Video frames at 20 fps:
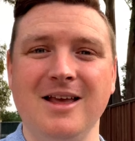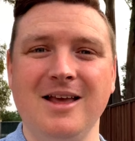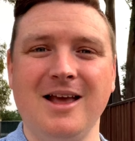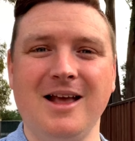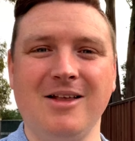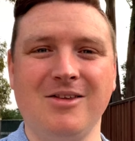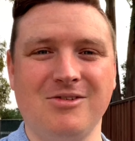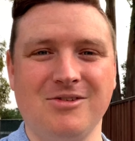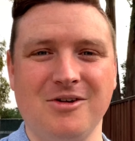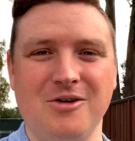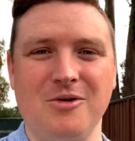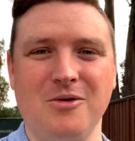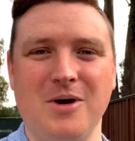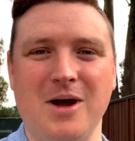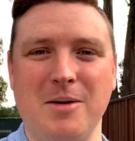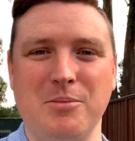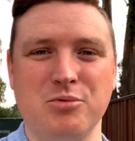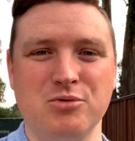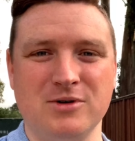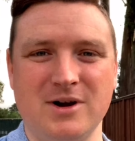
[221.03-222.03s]
And so uh,
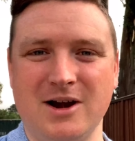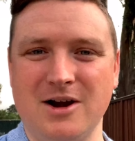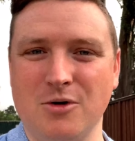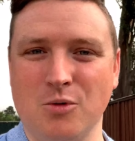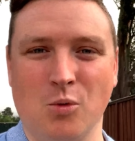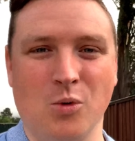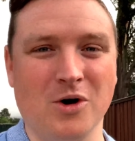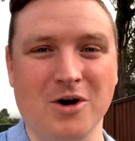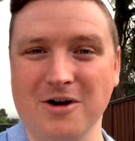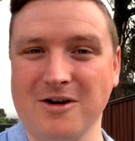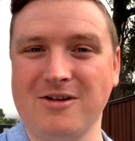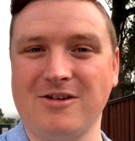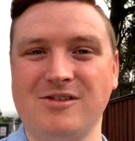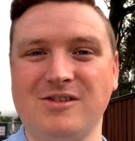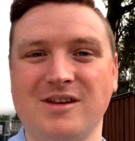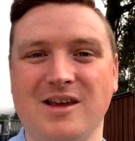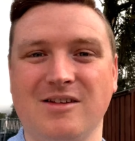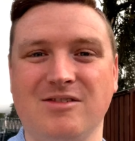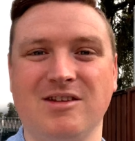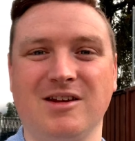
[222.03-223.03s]
prayer works.
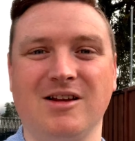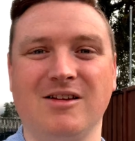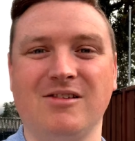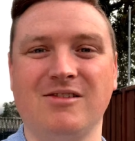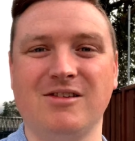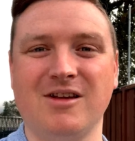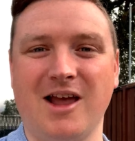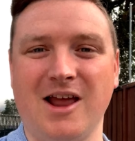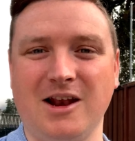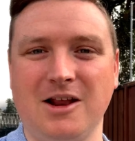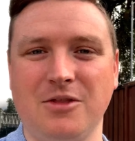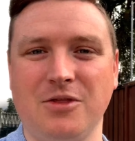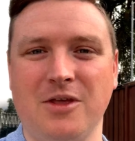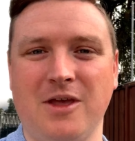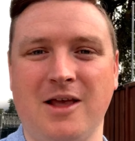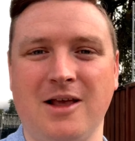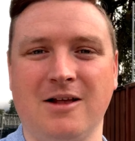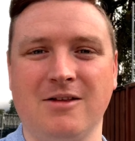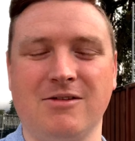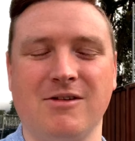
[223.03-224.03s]
It's an exciting
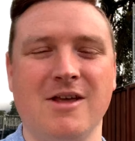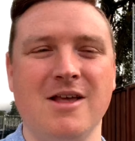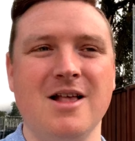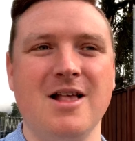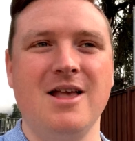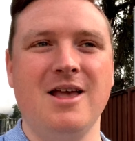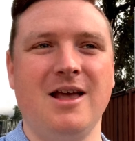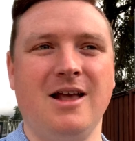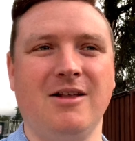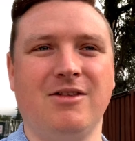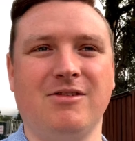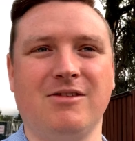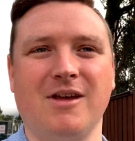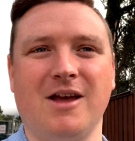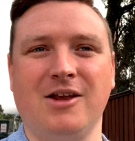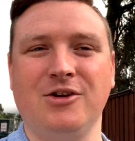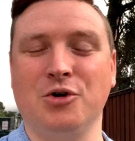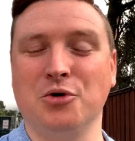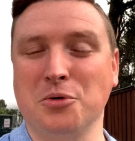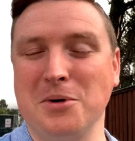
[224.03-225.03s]
thing. It's, it's uh,
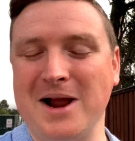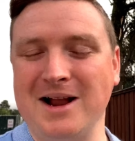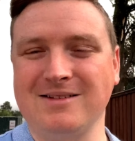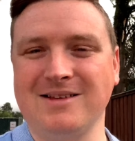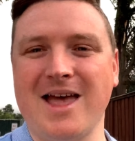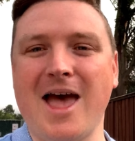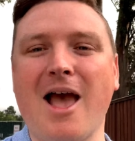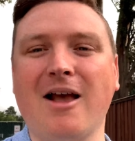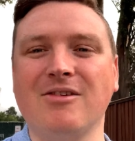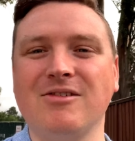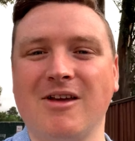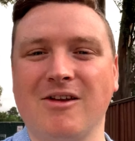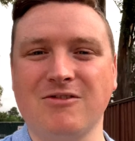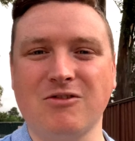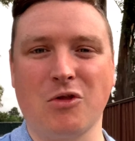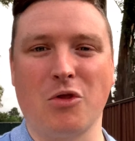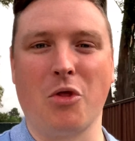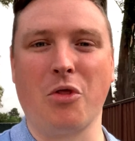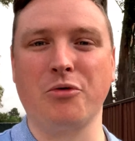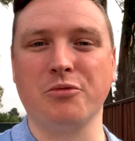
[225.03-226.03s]
direct access to
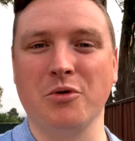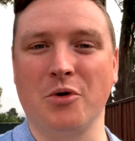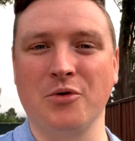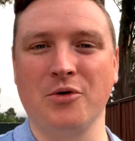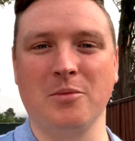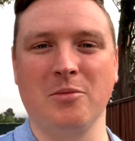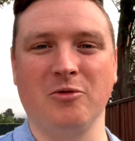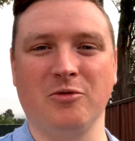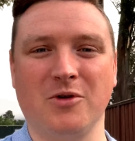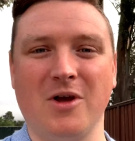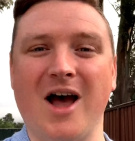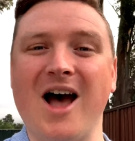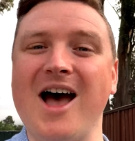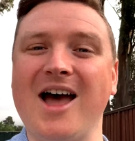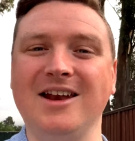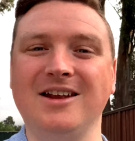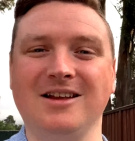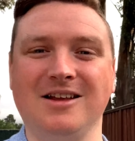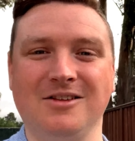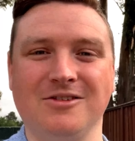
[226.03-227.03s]
the throne room of
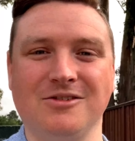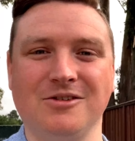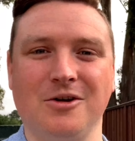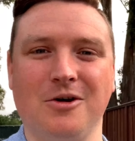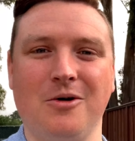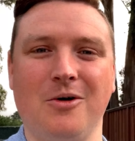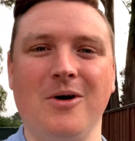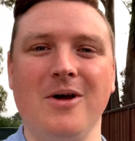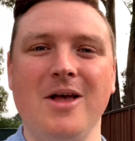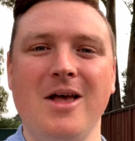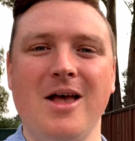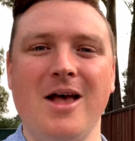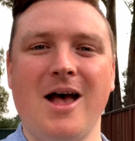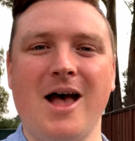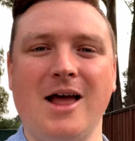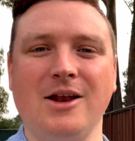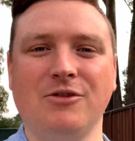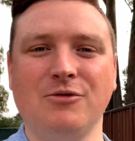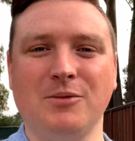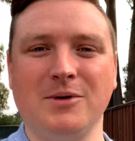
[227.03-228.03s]
God. And so
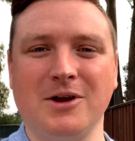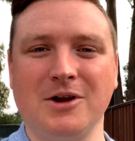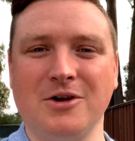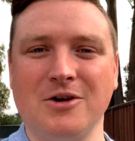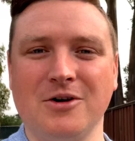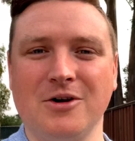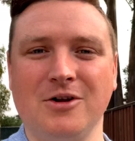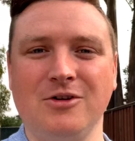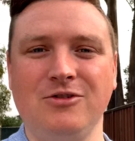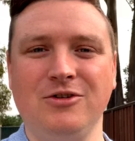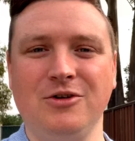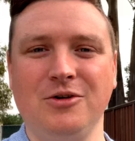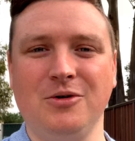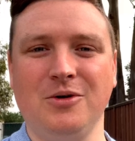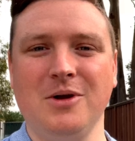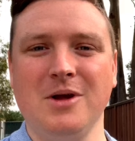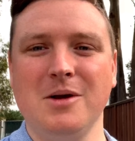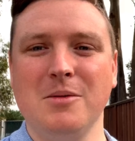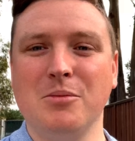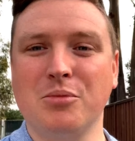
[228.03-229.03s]
I just want to encourage you,
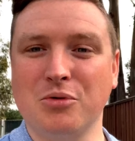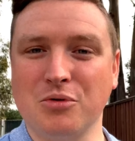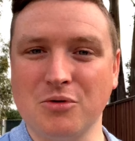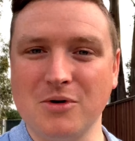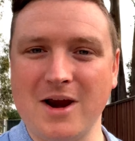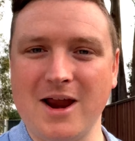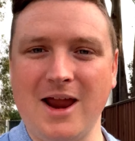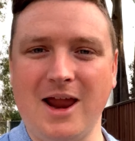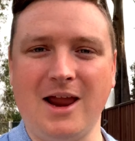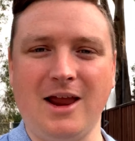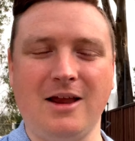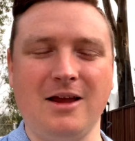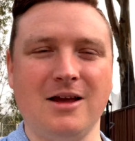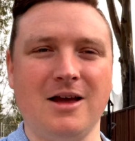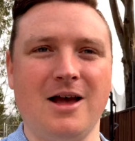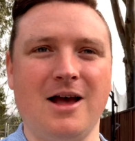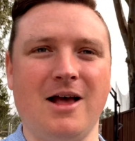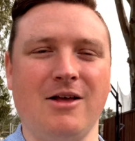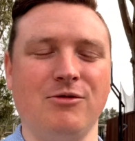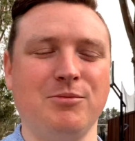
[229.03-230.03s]
pray,
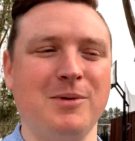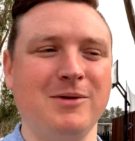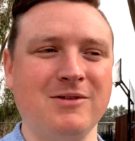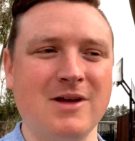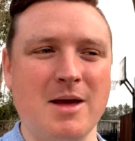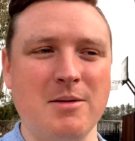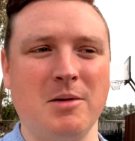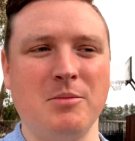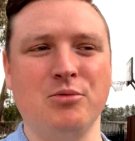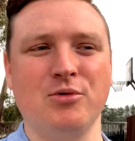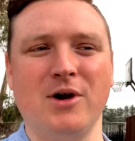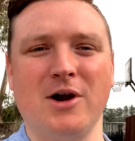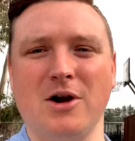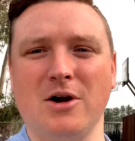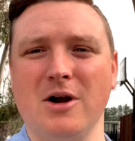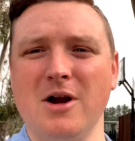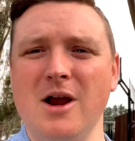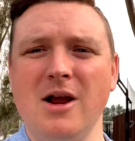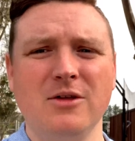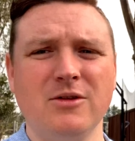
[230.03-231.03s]
uh, spend time in prayer.
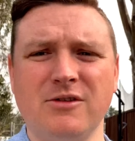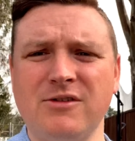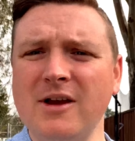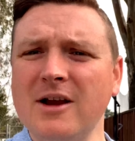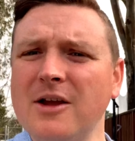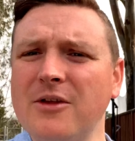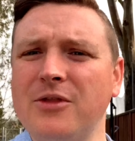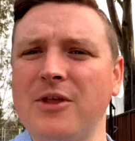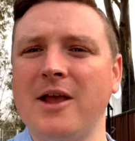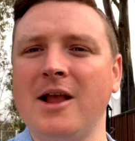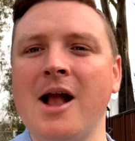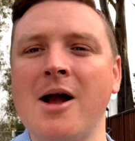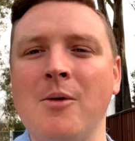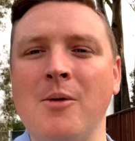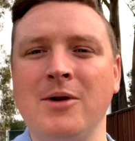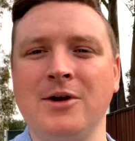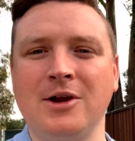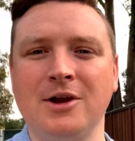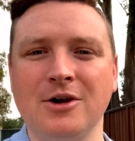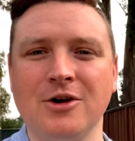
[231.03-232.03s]
The second thing I
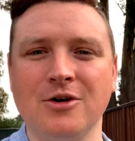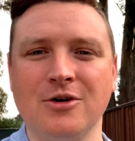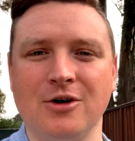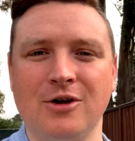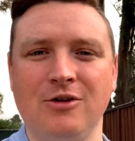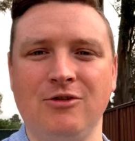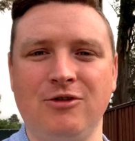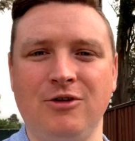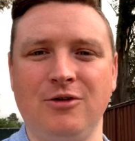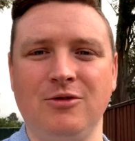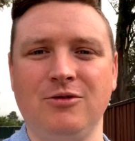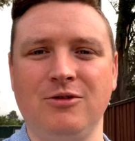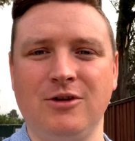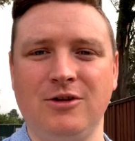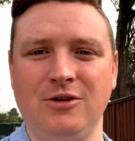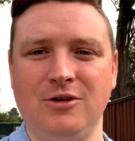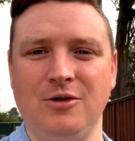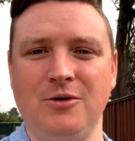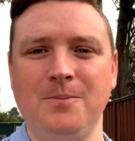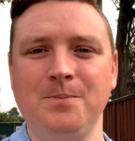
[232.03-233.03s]
want to encourage you to
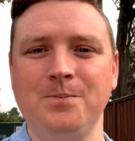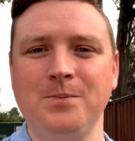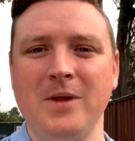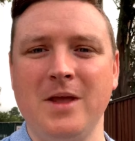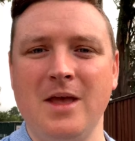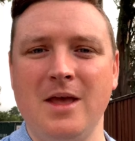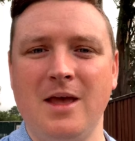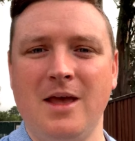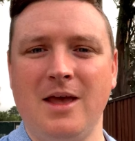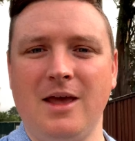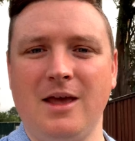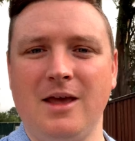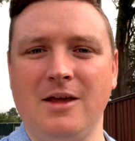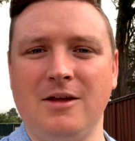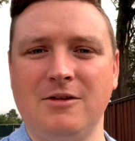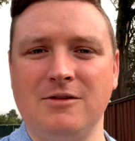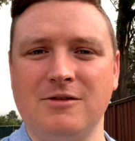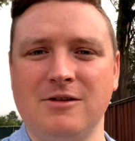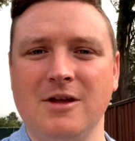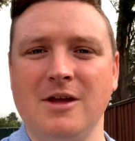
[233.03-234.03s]
do
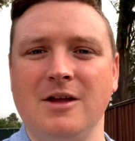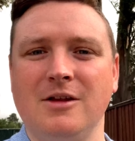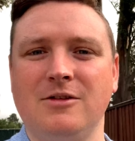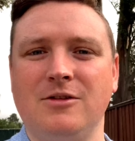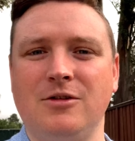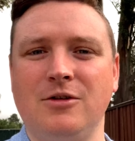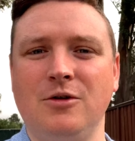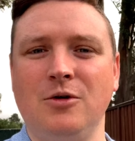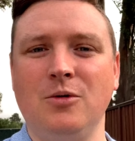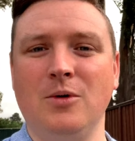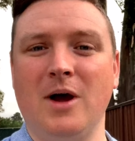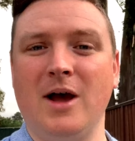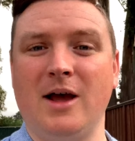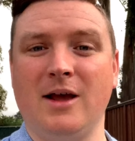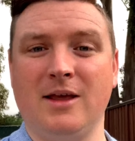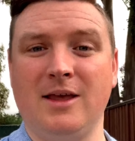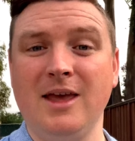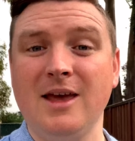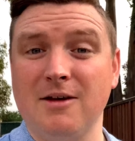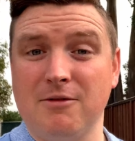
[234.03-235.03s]
is to uh,
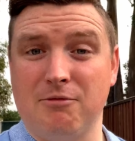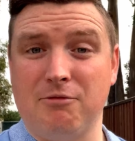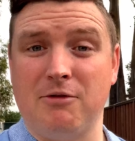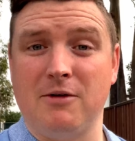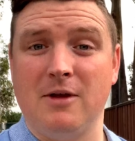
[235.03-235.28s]
give.